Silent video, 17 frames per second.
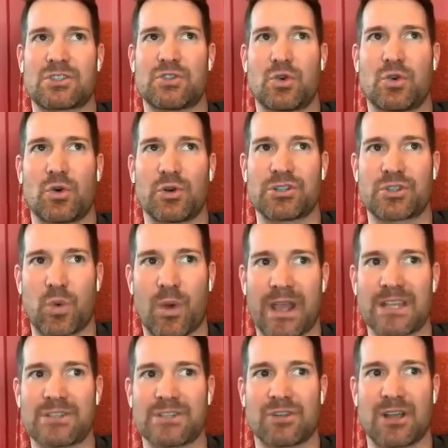or
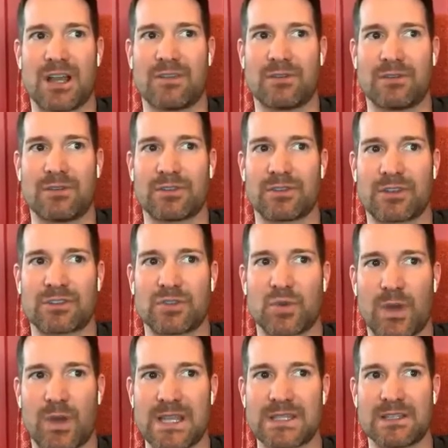Twain drivers, because
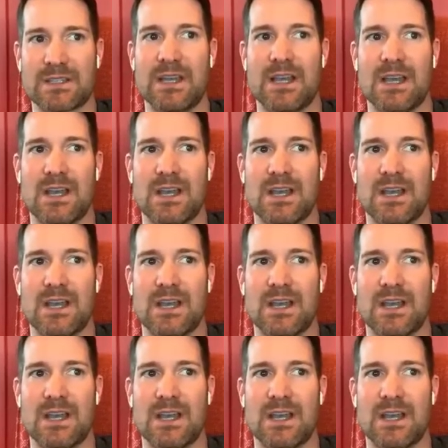Twain's a